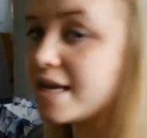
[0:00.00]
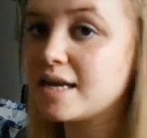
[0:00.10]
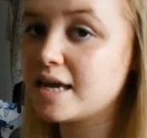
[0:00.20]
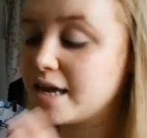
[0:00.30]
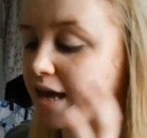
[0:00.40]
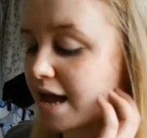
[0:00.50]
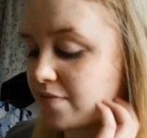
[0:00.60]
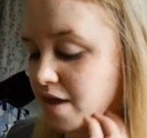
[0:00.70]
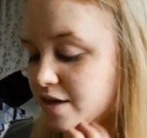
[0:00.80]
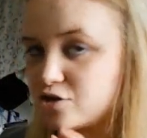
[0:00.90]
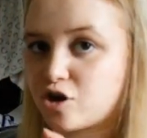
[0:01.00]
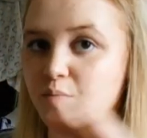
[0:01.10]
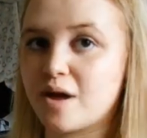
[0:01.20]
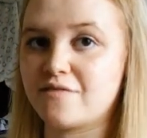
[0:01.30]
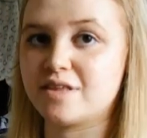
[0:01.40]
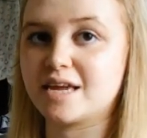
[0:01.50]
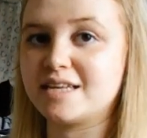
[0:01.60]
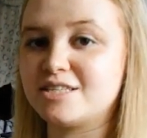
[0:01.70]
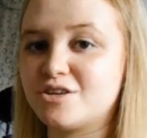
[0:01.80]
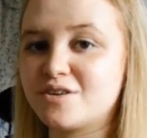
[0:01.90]
in here, and then try and put everything
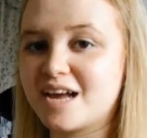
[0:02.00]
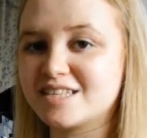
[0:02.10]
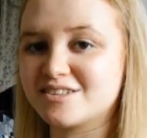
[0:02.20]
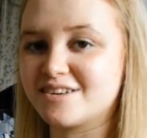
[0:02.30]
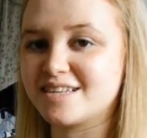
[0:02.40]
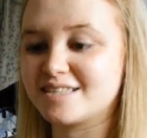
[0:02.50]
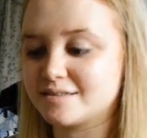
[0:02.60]
into categories.